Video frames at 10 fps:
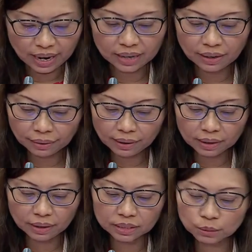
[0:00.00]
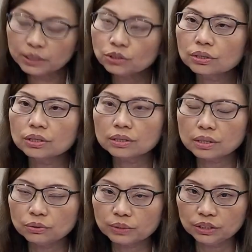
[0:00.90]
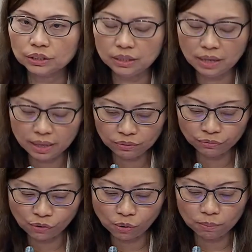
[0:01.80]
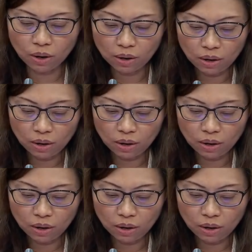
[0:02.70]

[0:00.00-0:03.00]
and I think special consideration in the form